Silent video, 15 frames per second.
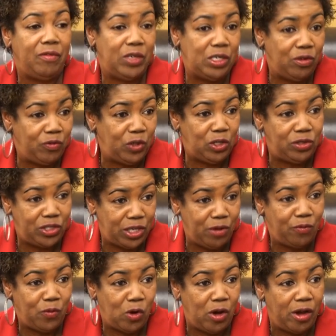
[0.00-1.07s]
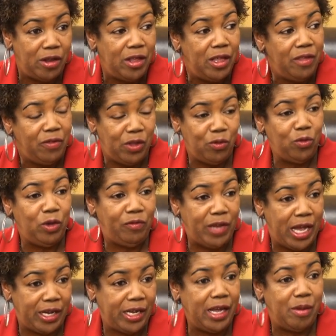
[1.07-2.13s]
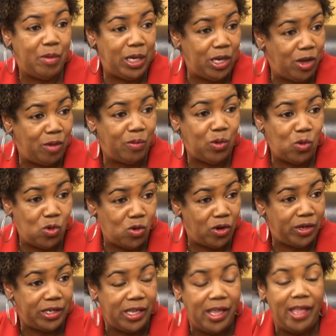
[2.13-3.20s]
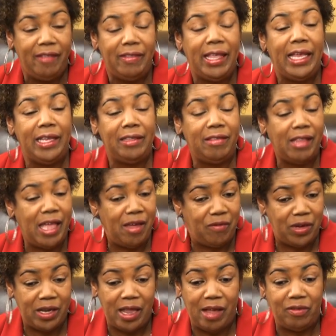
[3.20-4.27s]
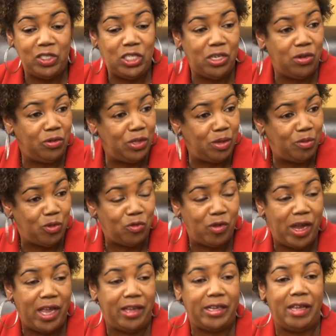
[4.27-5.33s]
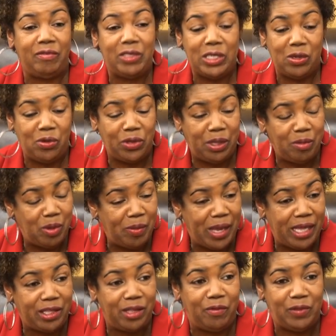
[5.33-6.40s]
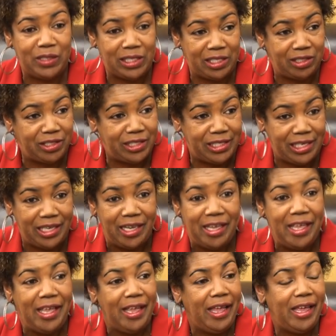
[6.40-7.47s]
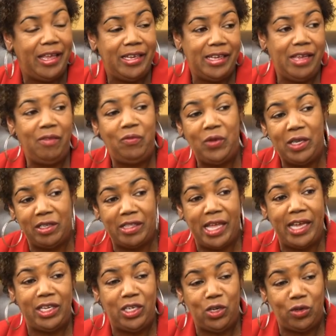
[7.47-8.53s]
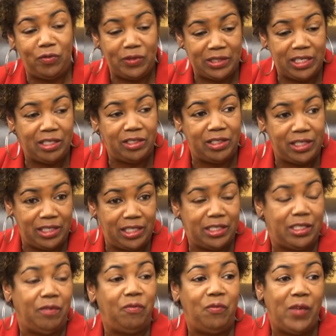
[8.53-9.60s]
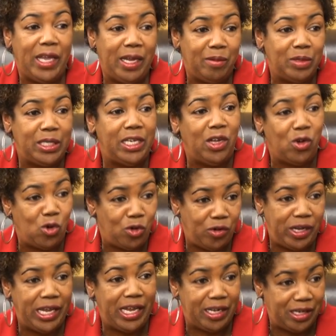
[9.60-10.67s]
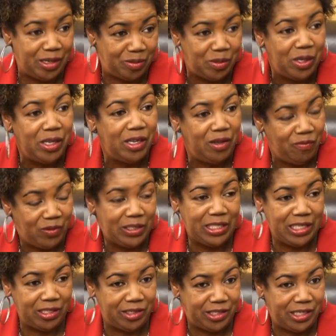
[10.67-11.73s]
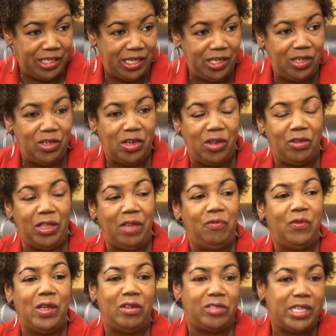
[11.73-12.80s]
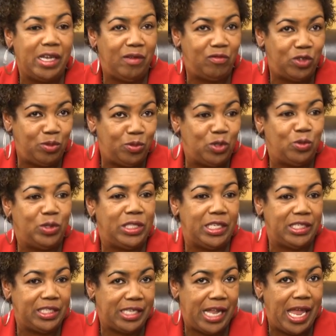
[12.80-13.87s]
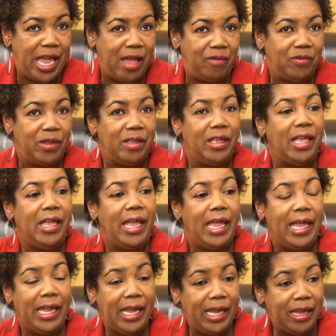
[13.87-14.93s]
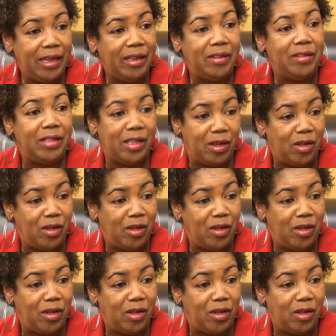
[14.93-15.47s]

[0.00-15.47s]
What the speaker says: interviewed so far that we've got coming on board, they love it. I've shown them around. I've told them about the facility, and they feel like your facility is a family-oriented facility. You know, they felt comfortable with the staff and